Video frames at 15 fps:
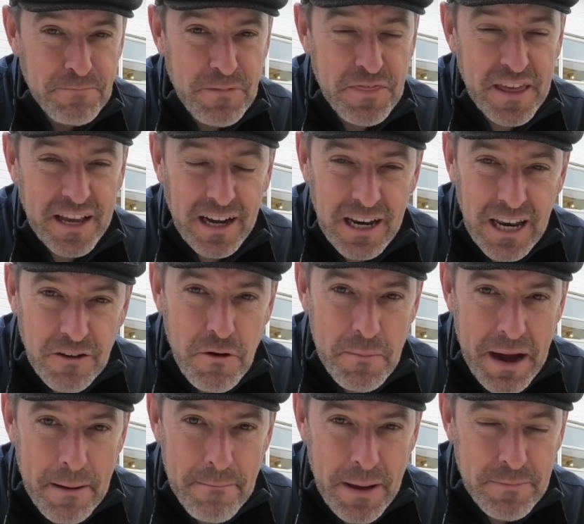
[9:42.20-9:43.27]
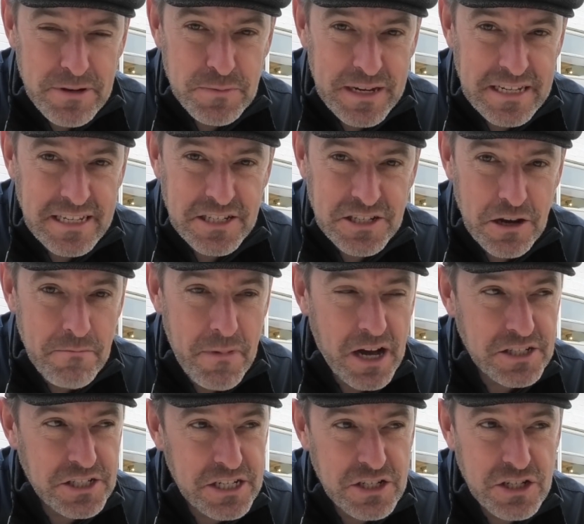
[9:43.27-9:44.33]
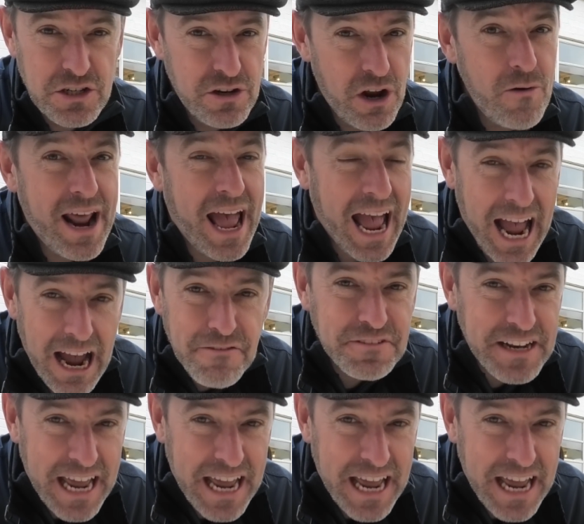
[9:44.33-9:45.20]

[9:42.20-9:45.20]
the thing I love about members meetings so much is you don't have to